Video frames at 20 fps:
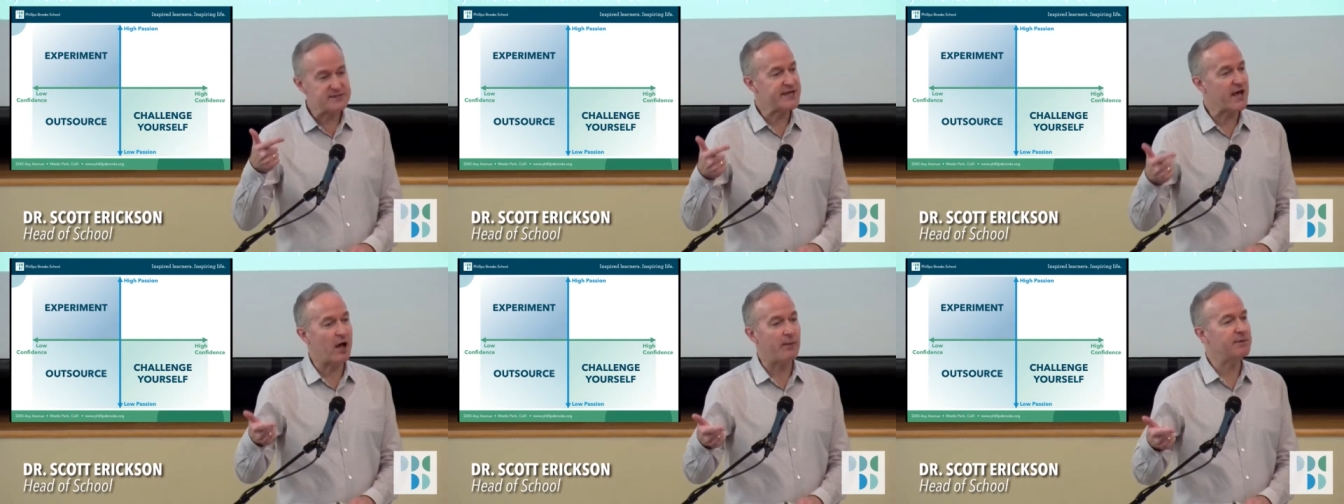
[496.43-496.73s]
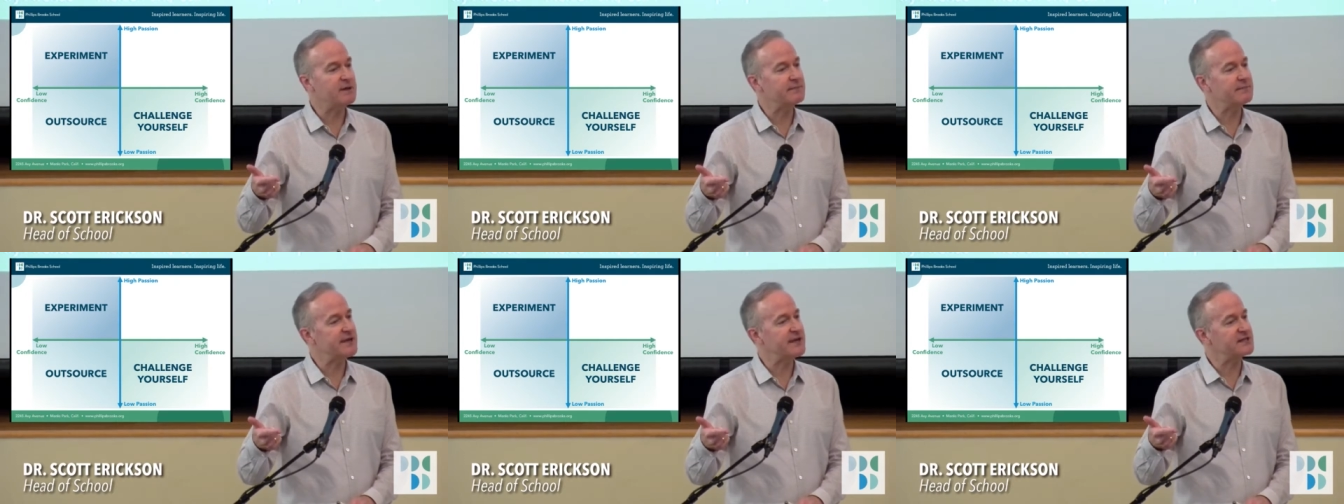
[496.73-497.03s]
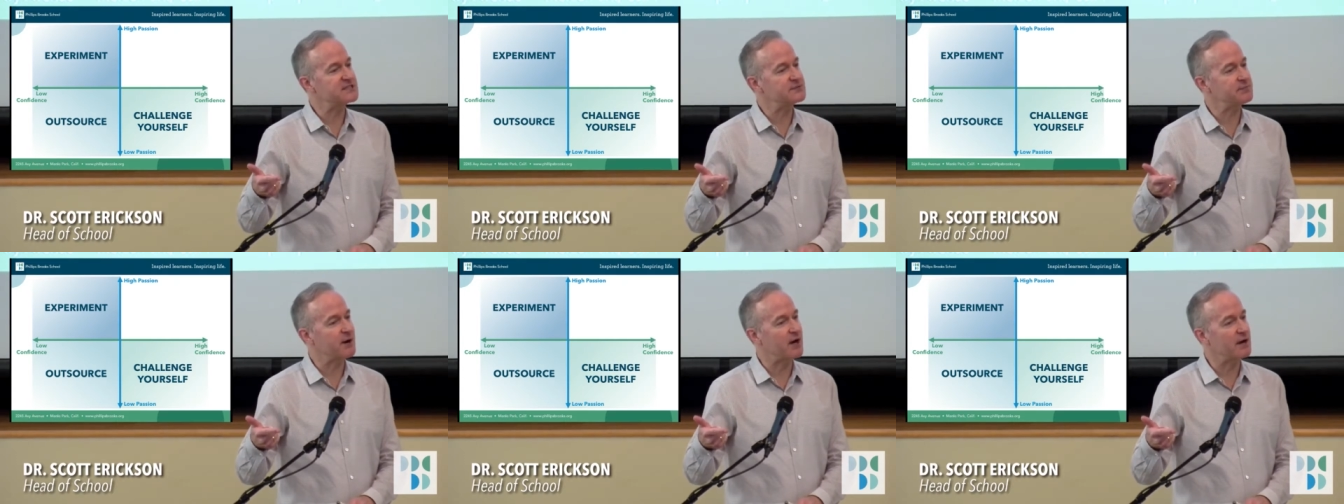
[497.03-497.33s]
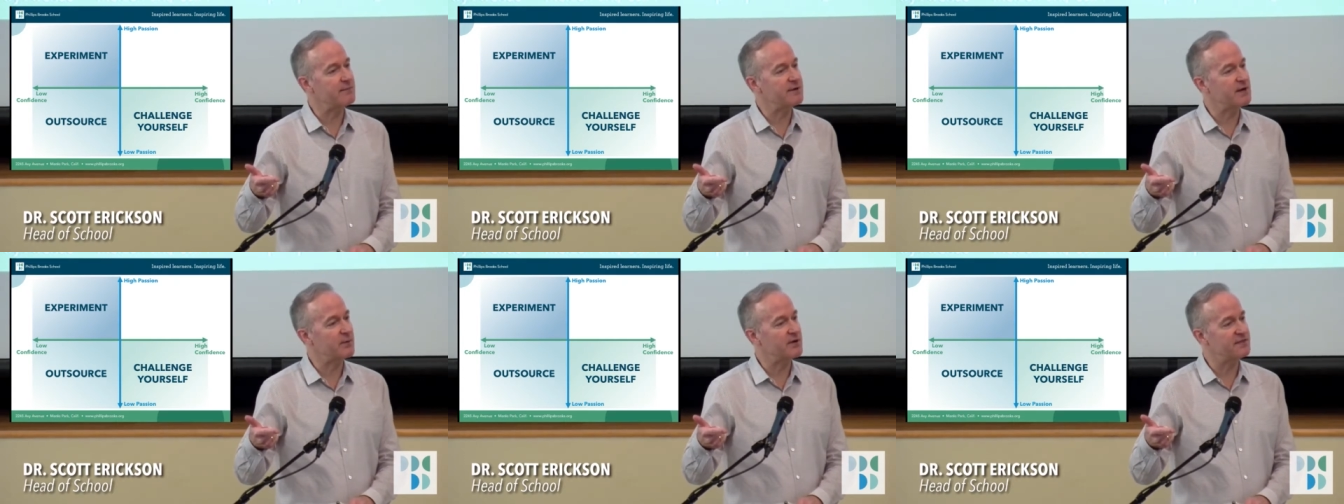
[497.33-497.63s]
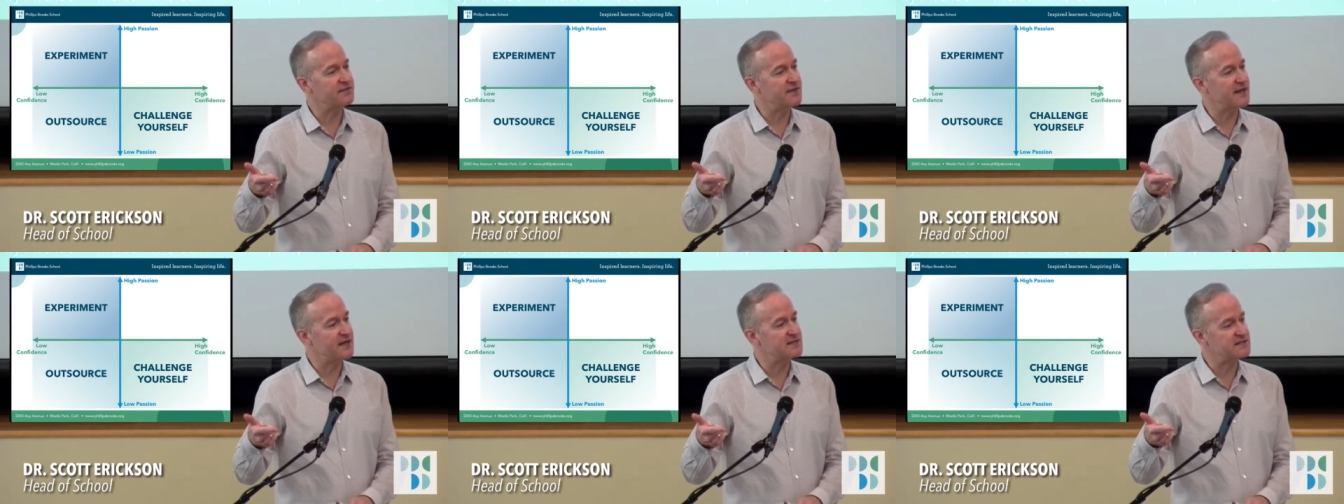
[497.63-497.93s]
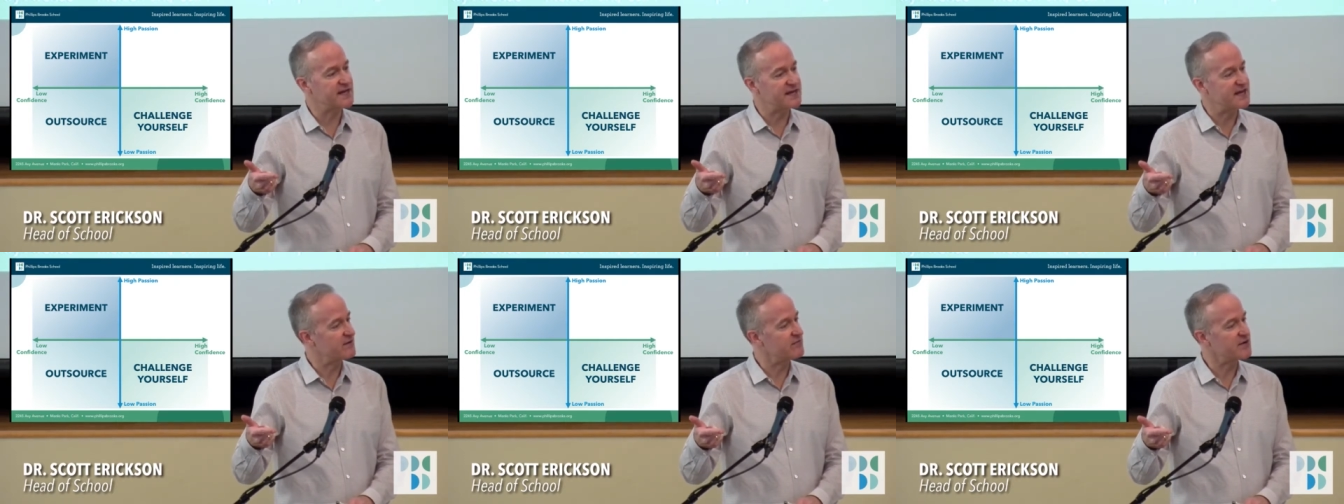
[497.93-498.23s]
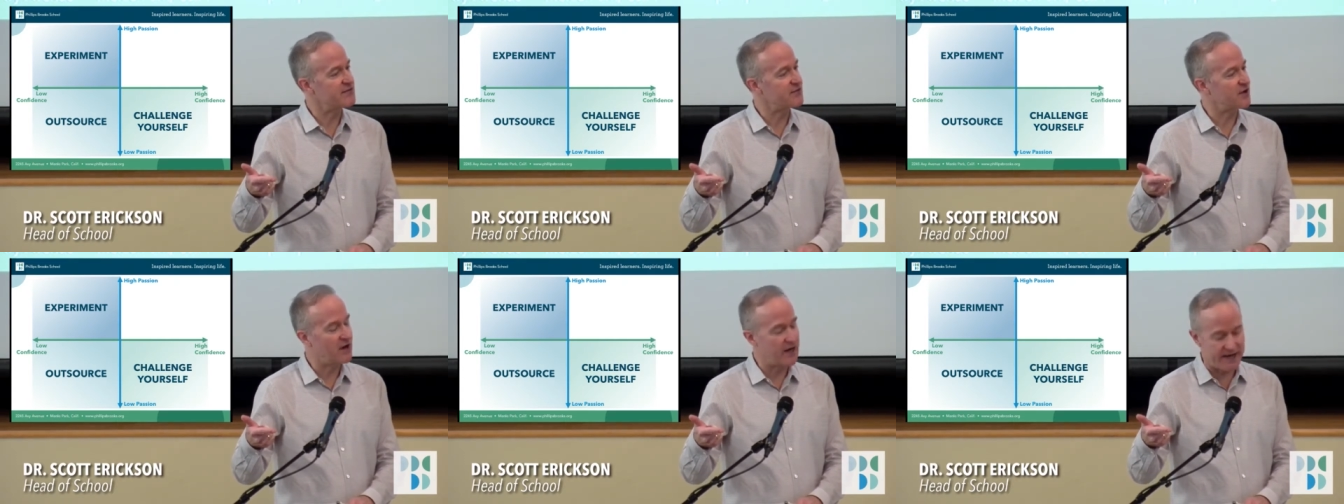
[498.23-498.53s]
is helping me experiment with things I
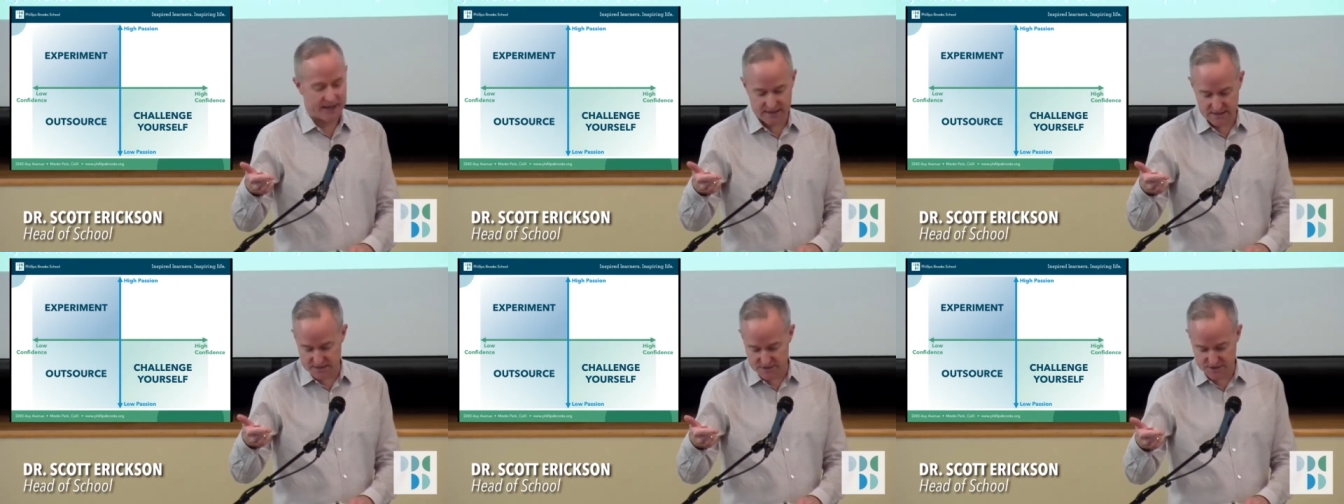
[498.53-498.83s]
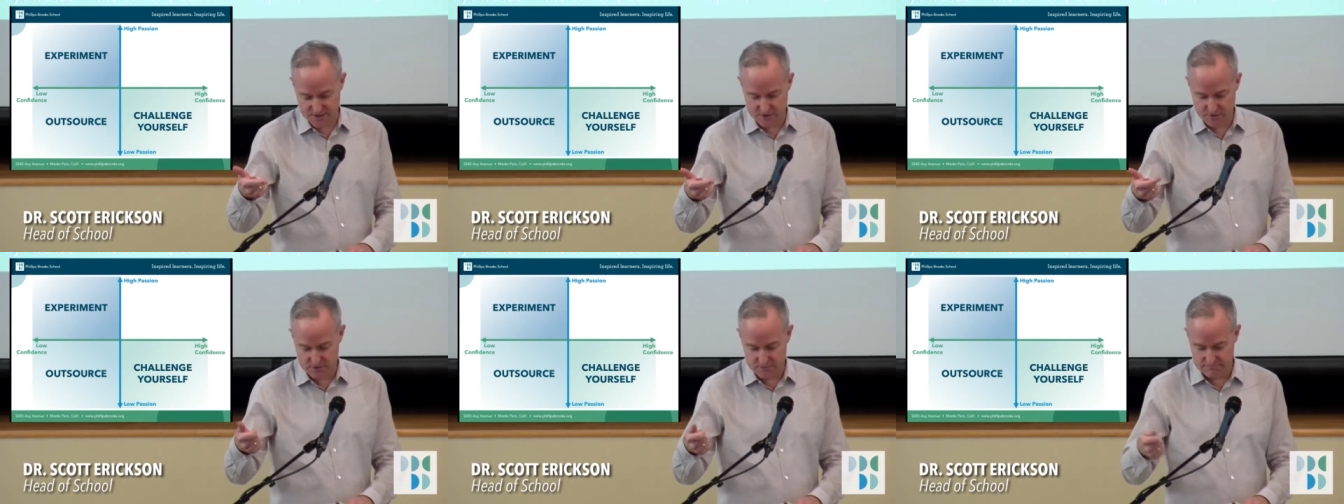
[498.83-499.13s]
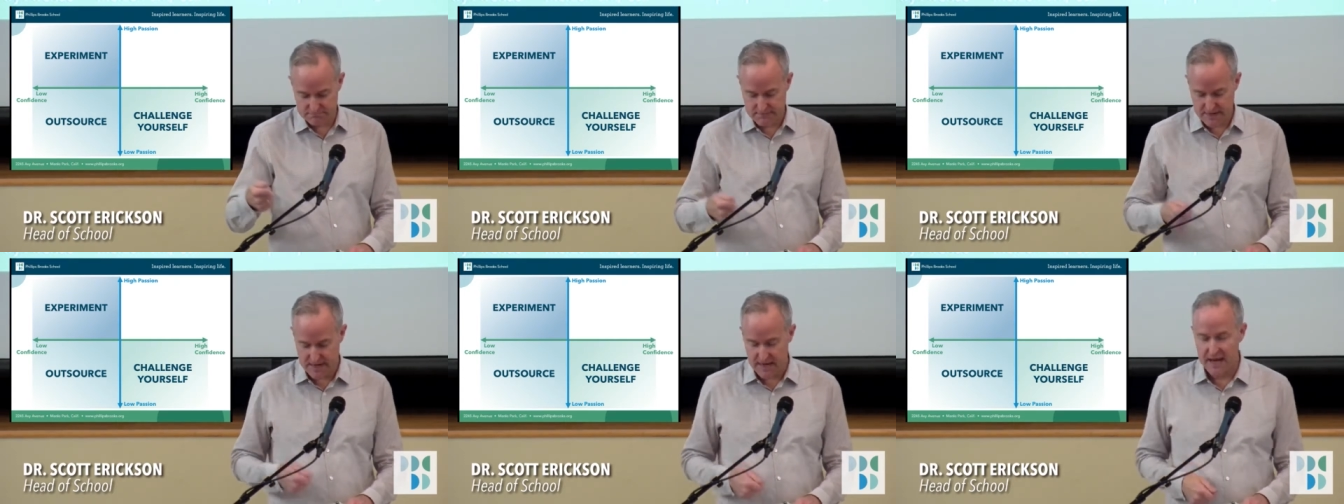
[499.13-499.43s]
never thought I could do.